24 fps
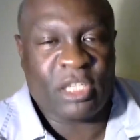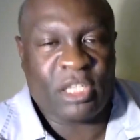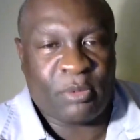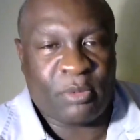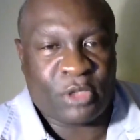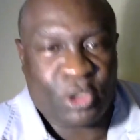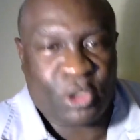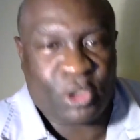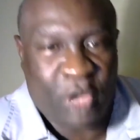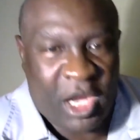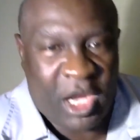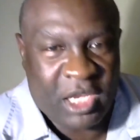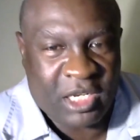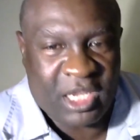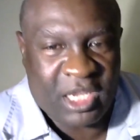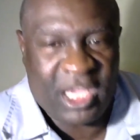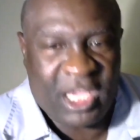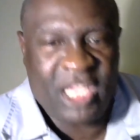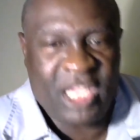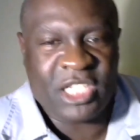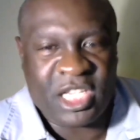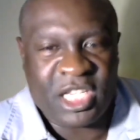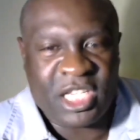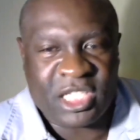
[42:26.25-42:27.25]
He's a
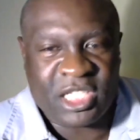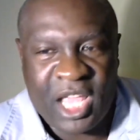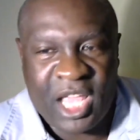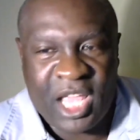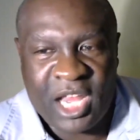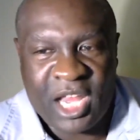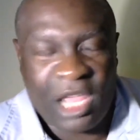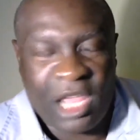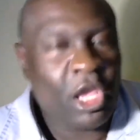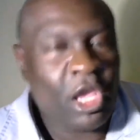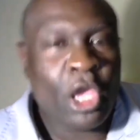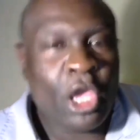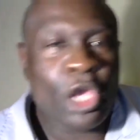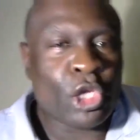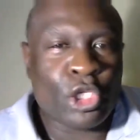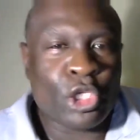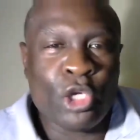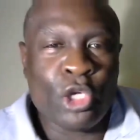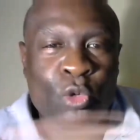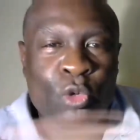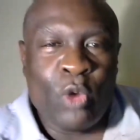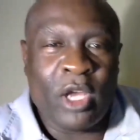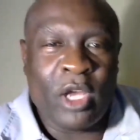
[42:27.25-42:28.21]
traitor. He's this, that.